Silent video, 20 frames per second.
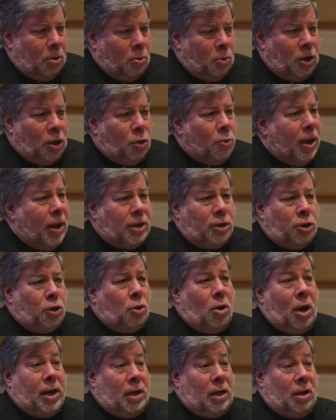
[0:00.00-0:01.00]
Well, you had
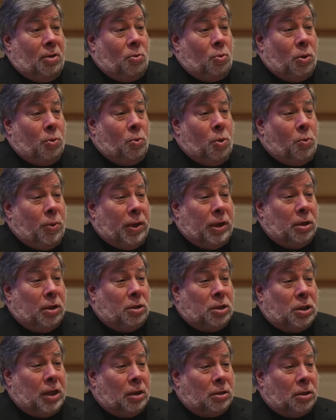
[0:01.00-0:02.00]
your idea, what, what we
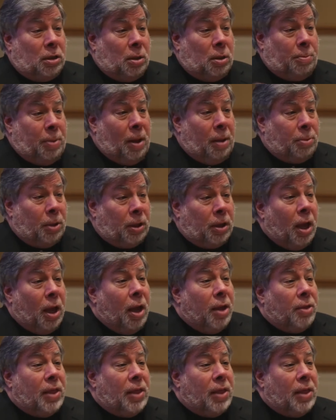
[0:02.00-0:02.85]
could sell to the public.